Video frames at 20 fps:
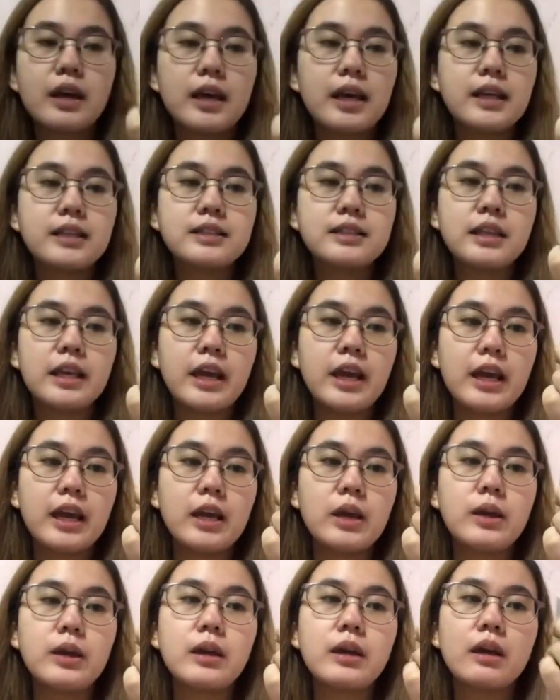It's
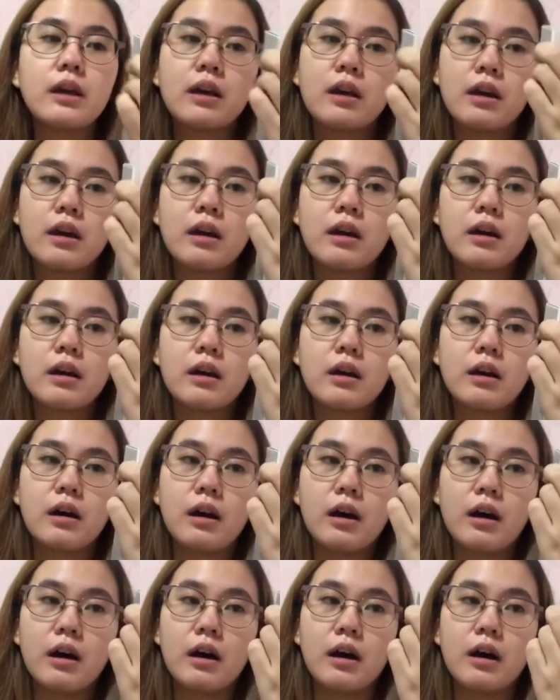a
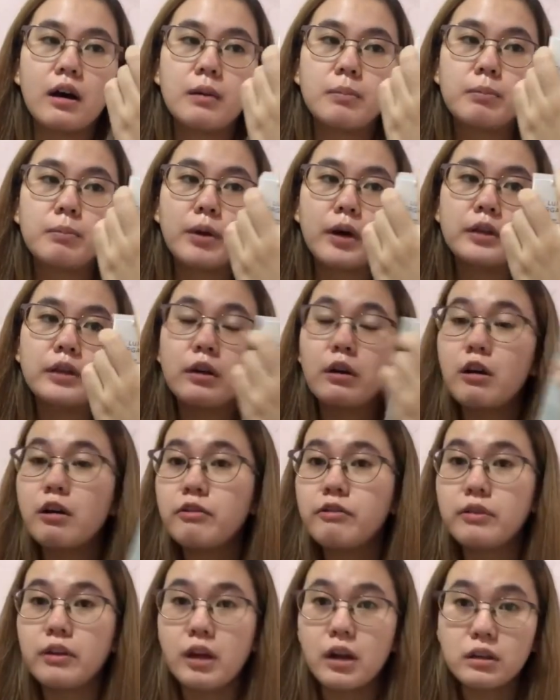product of
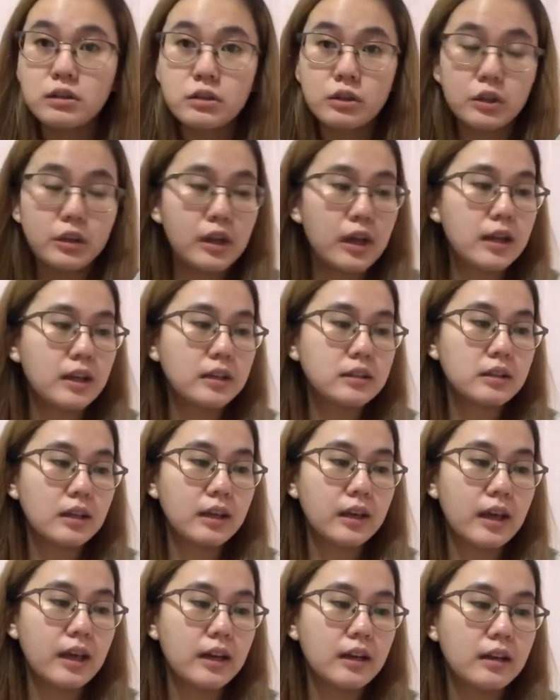Lux Organics
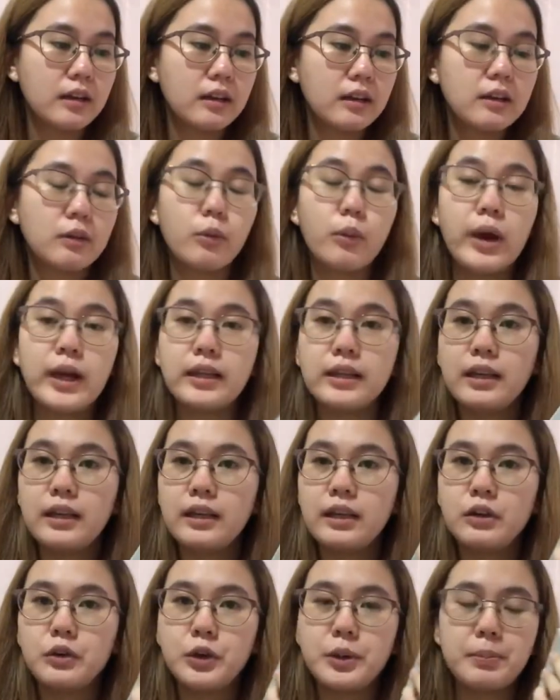again.
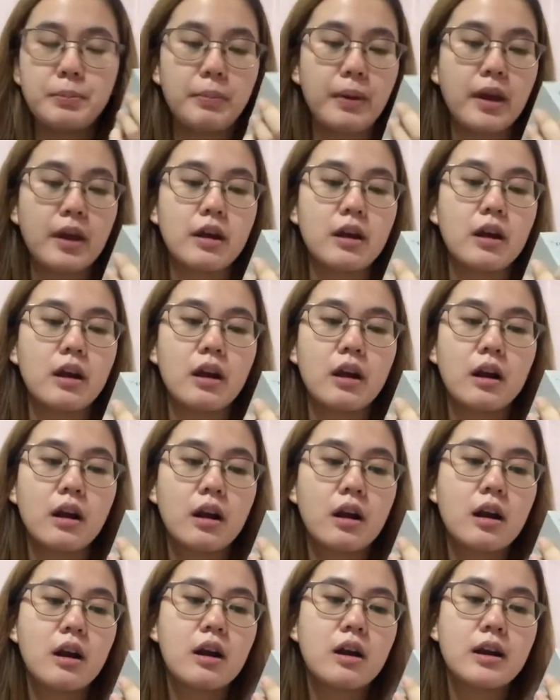Whitening Repair
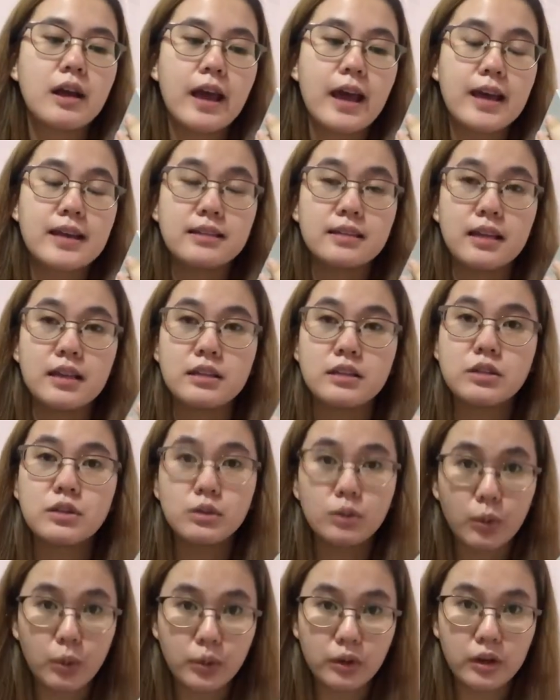Essence
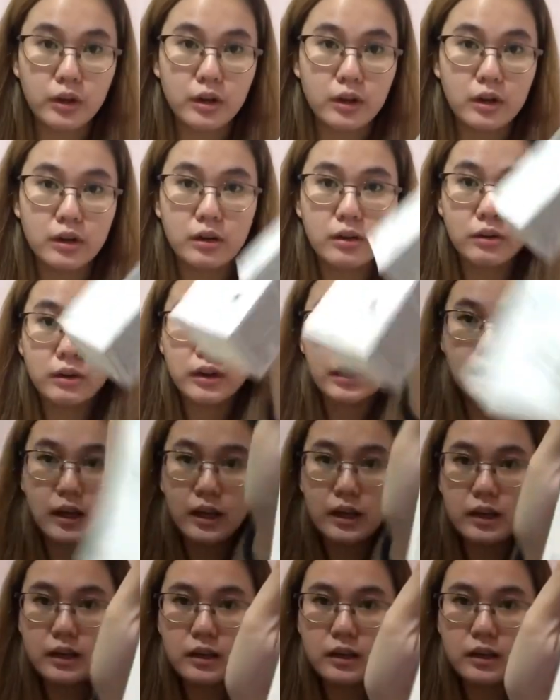Toner. Okay.